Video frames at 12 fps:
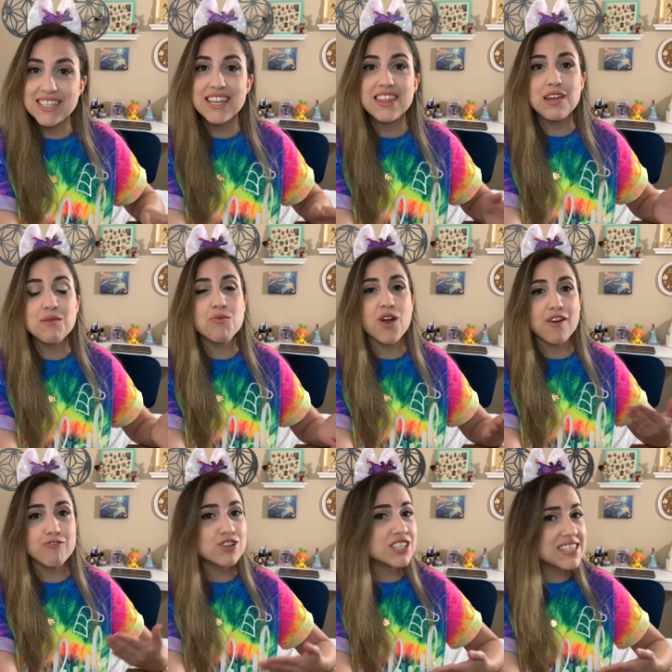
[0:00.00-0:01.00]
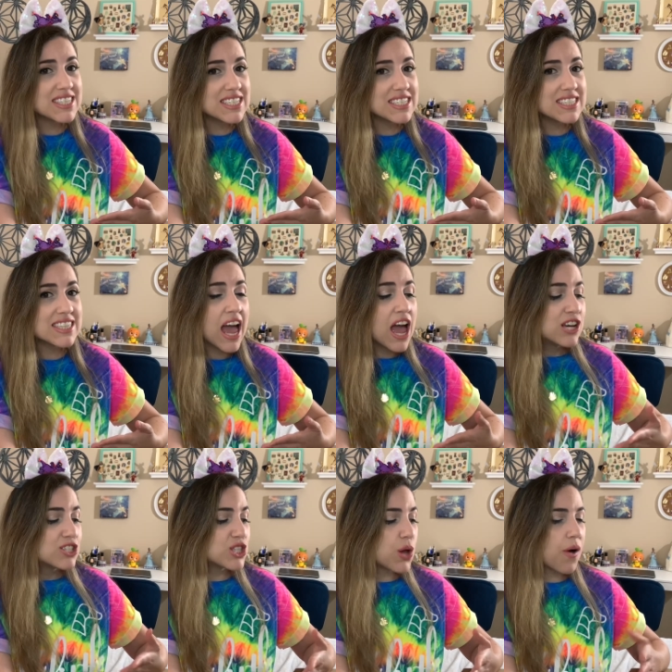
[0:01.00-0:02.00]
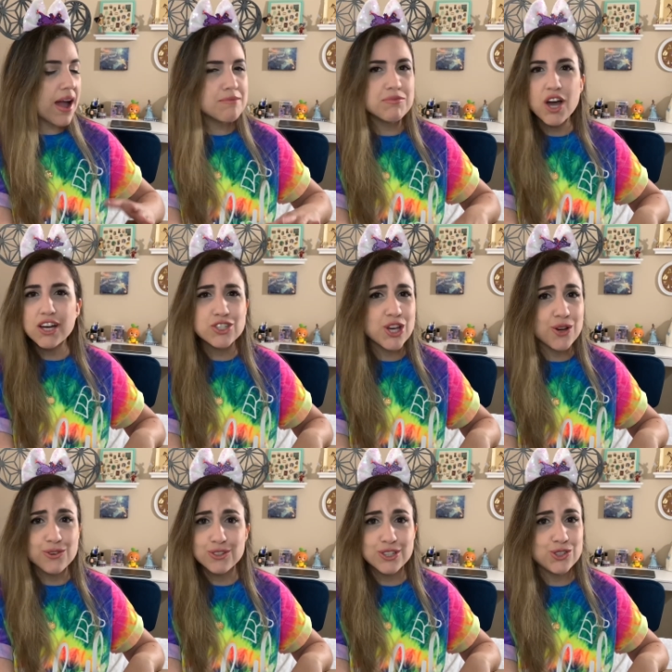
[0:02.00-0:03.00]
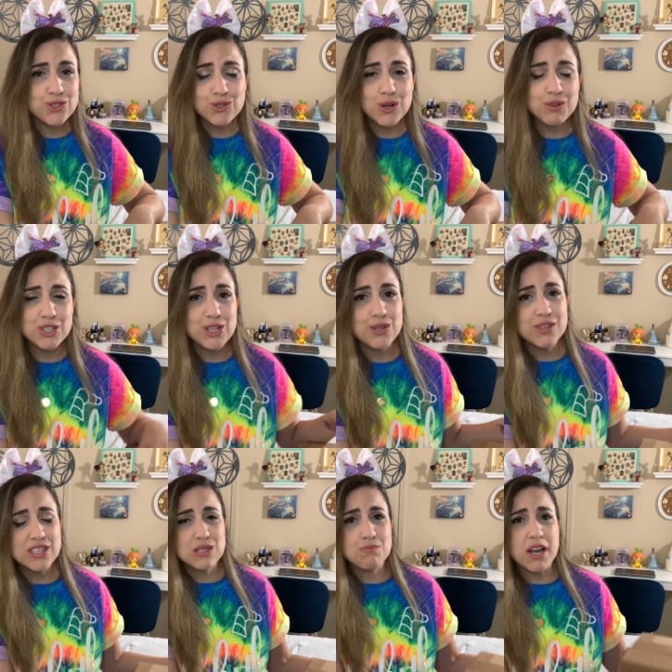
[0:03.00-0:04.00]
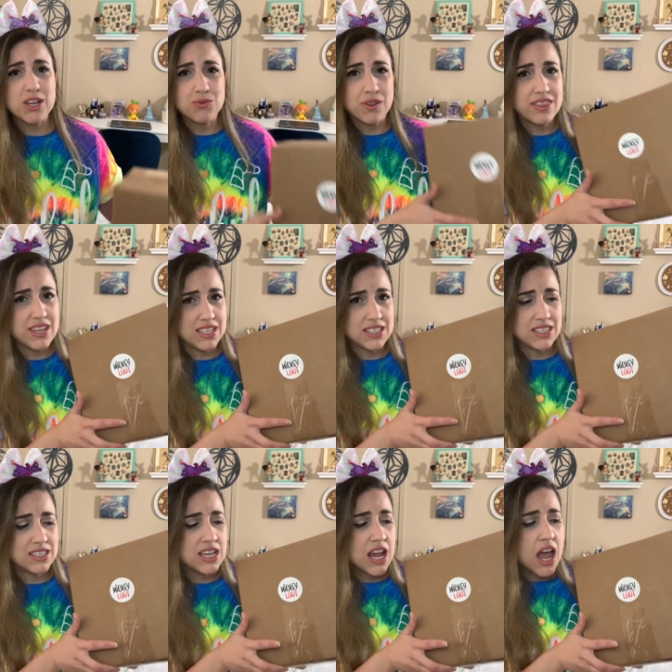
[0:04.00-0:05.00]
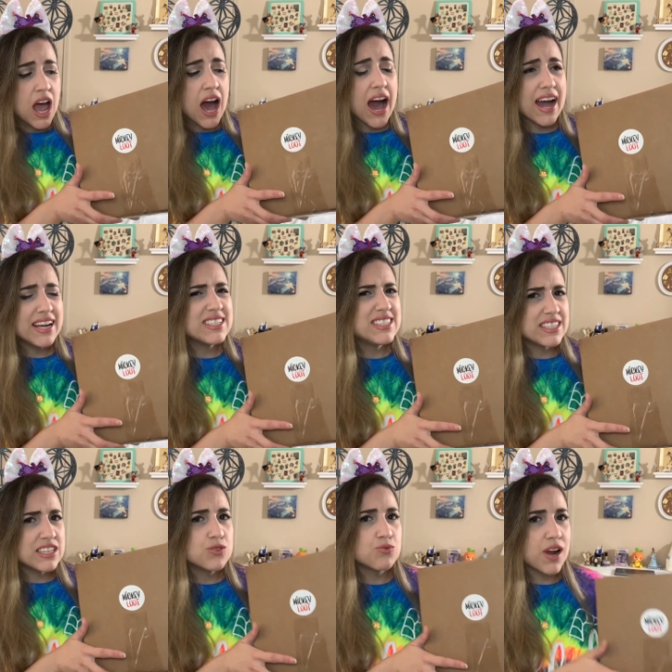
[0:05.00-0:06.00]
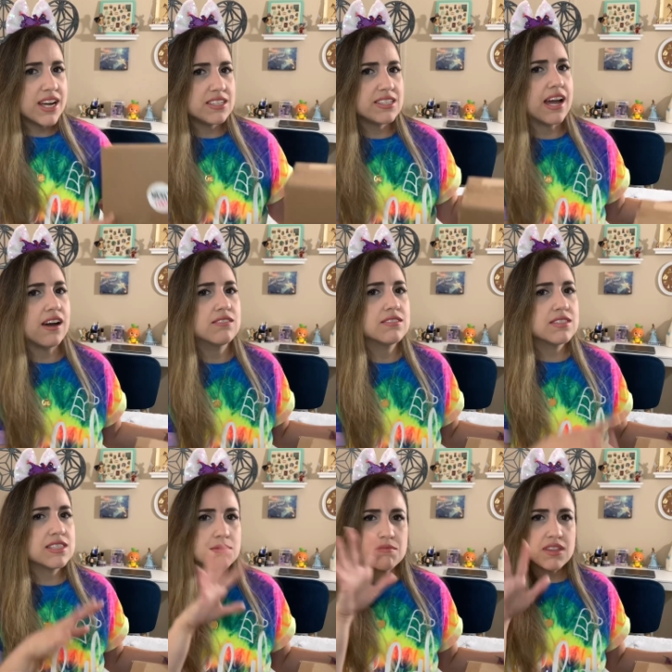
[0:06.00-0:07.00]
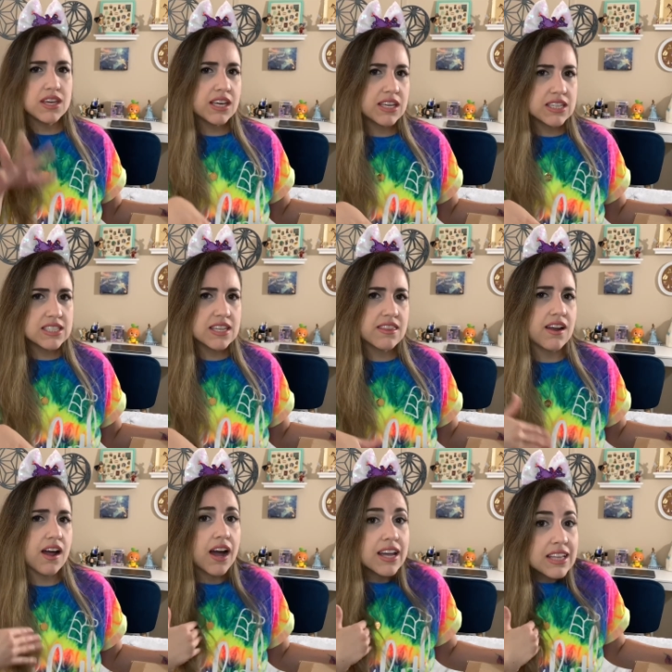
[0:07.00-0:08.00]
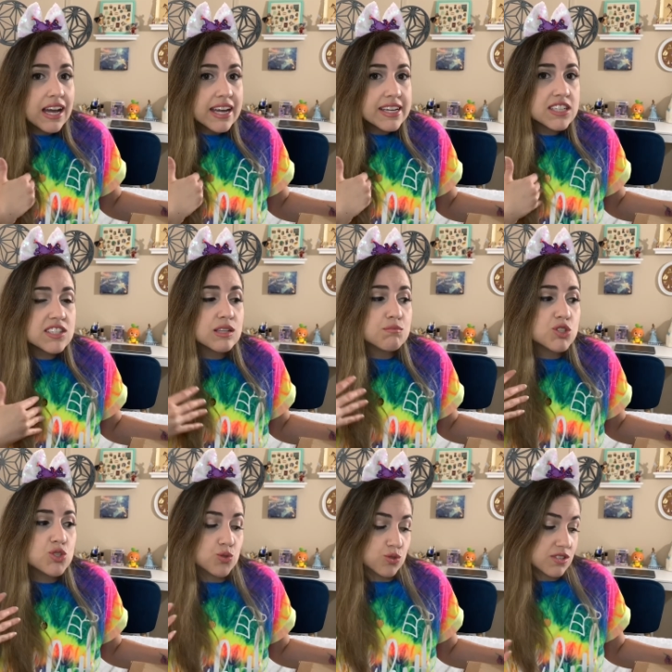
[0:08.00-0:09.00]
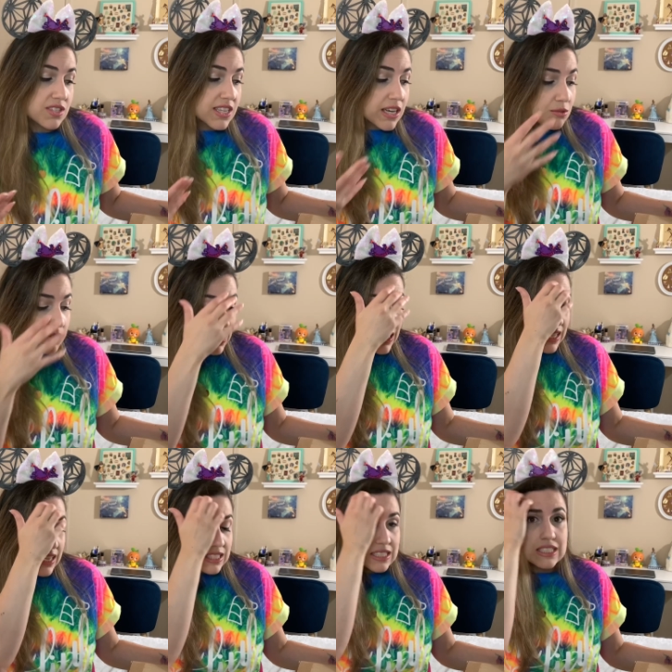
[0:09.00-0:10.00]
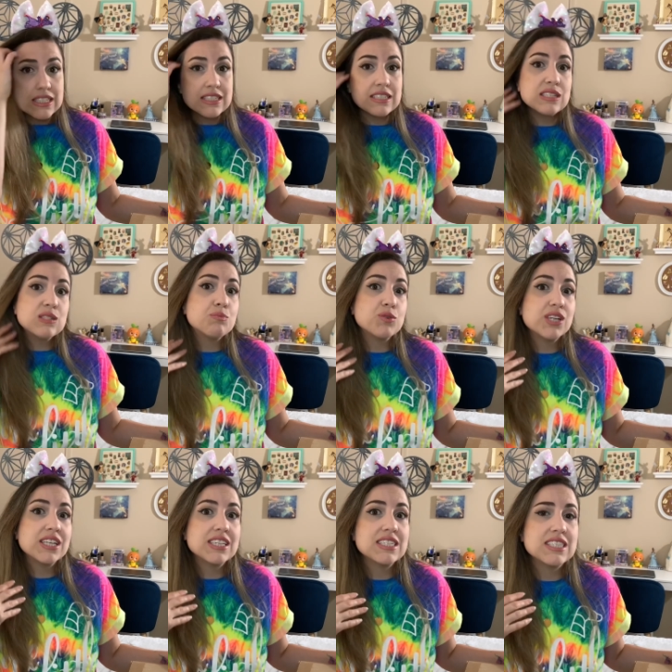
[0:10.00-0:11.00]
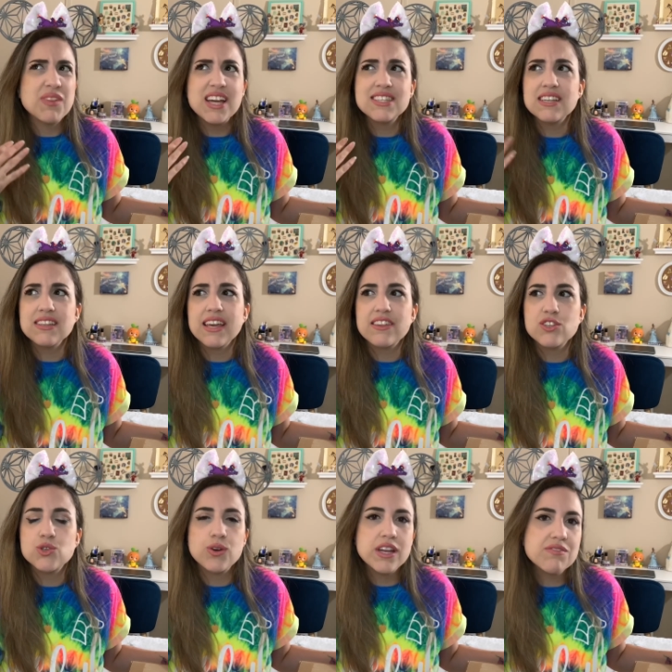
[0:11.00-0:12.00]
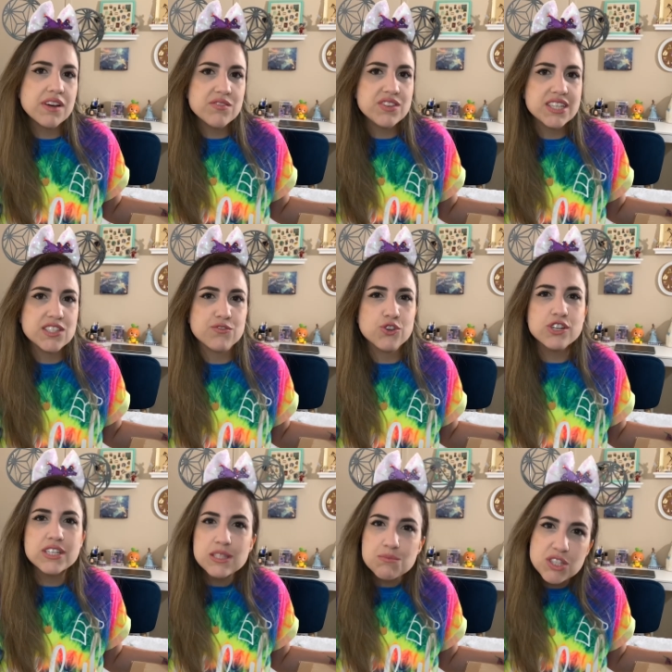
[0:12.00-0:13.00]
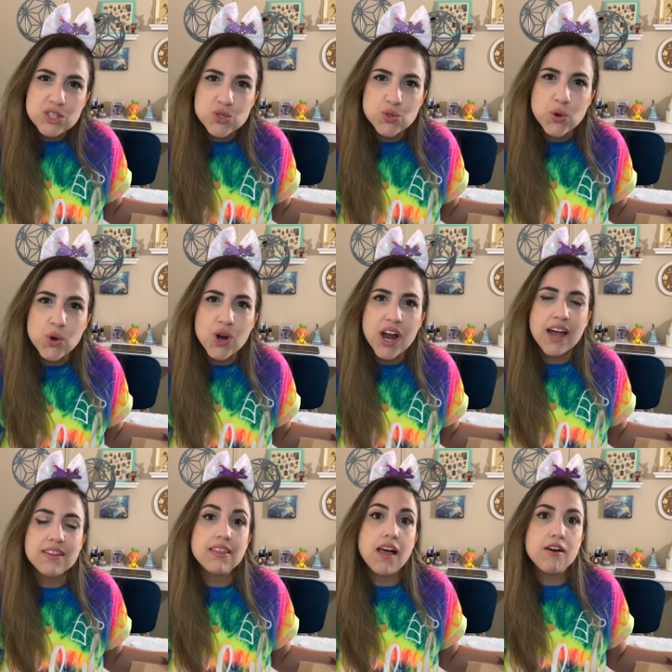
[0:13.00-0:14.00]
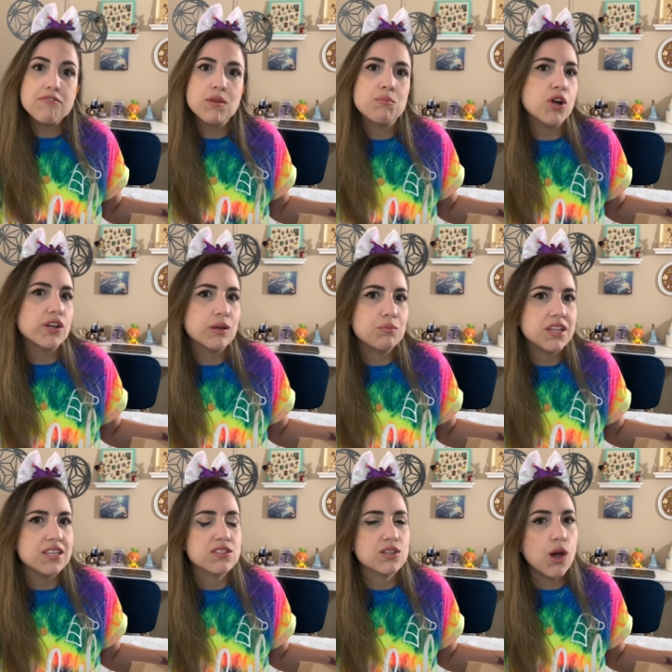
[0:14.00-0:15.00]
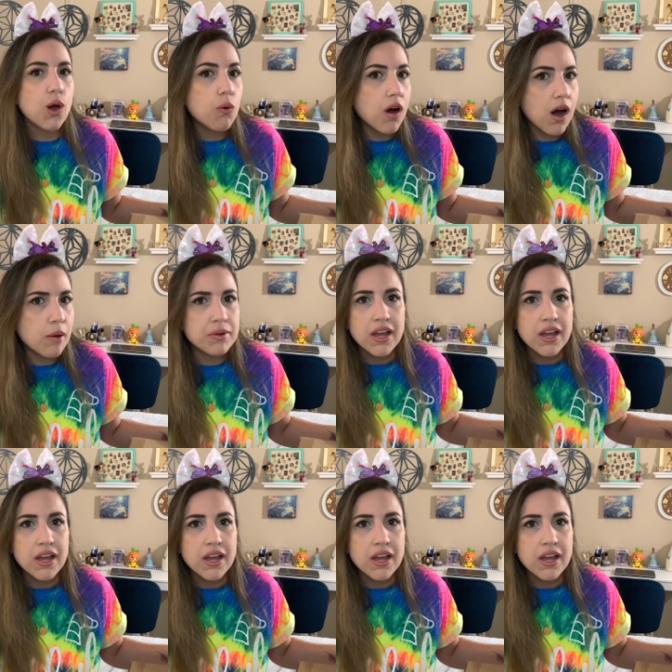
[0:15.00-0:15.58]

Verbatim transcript: to their preferences. So I'm not totally sure what to expect with this. I did write down some things that I liked, some stores that I really liked in Disney Springs. I said like the 25 Days of Christmas store. I love the Marketplace Co-op,